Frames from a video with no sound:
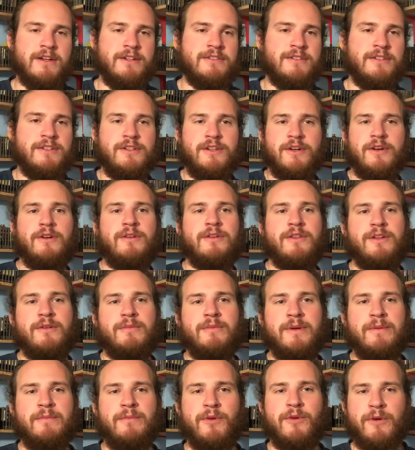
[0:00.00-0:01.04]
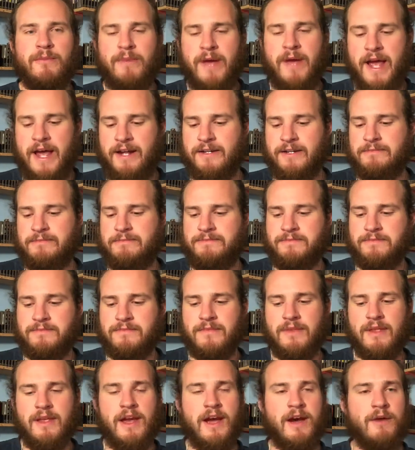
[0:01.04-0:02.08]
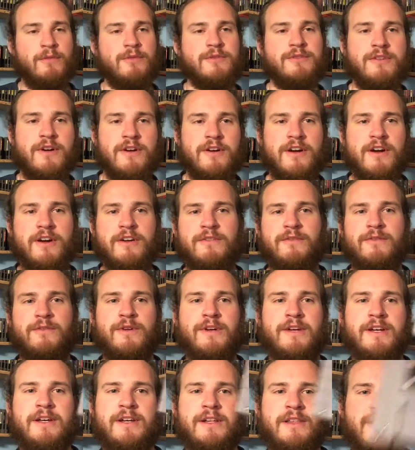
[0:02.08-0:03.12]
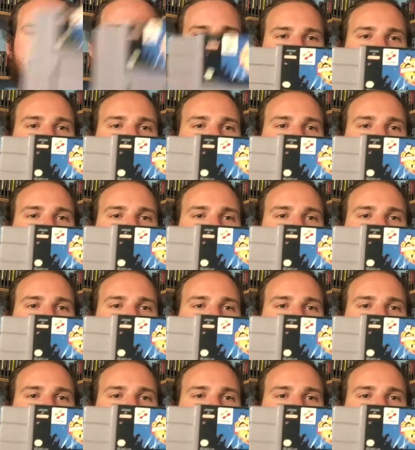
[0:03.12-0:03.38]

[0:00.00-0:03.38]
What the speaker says: so you know a little bit more about them. We'll start off with